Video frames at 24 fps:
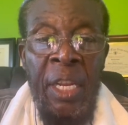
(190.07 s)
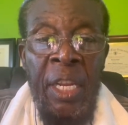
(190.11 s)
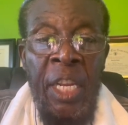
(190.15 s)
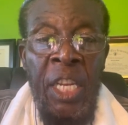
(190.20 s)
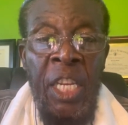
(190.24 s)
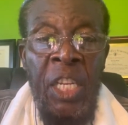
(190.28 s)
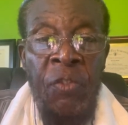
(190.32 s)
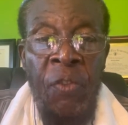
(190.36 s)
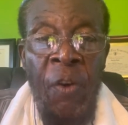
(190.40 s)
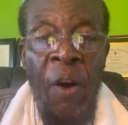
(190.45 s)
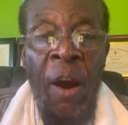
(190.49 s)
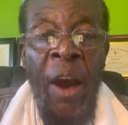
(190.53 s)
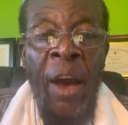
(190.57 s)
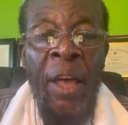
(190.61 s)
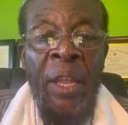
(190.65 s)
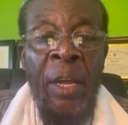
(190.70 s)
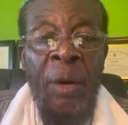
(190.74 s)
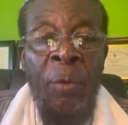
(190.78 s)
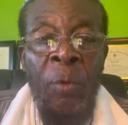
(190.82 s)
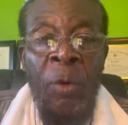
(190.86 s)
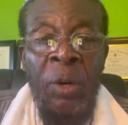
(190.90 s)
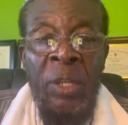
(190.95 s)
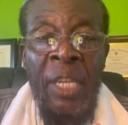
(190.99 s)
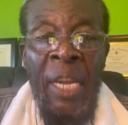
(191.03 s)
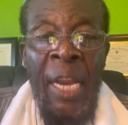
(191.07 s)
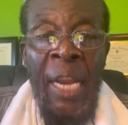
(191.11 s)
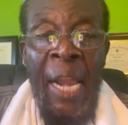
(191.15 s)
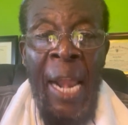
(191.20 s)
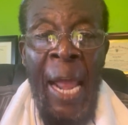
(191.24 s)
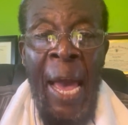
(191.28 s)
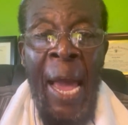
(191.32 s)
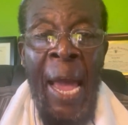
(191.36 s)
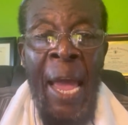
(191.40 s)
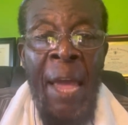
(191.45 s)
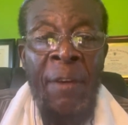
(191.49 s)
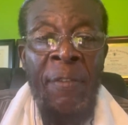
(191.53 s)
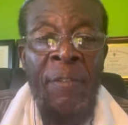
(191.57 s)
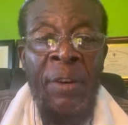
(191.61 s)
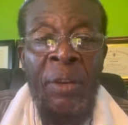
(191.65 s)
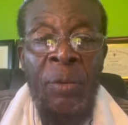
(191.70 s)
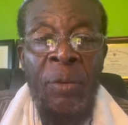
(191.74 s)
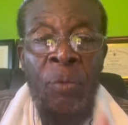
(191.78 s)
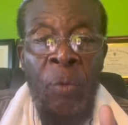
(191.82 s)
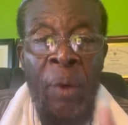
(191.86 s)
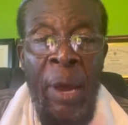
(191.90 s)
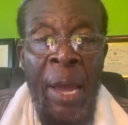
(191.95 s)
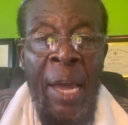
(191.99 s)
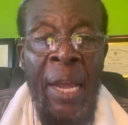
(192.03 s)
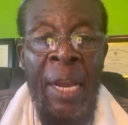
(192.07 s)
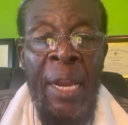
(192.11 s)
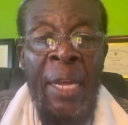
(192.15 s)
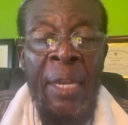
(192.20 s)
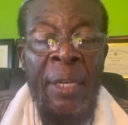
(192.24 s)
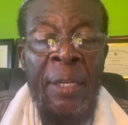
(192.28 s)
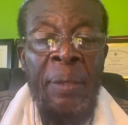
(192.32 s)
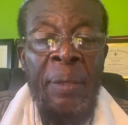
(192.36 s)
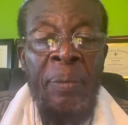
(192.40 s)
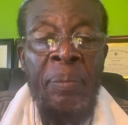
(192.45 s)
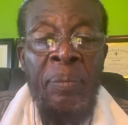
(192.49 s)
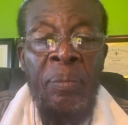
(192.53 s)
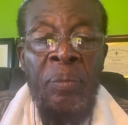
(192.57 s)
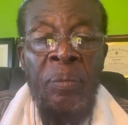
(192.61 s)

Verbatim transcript: his father was alive and well. And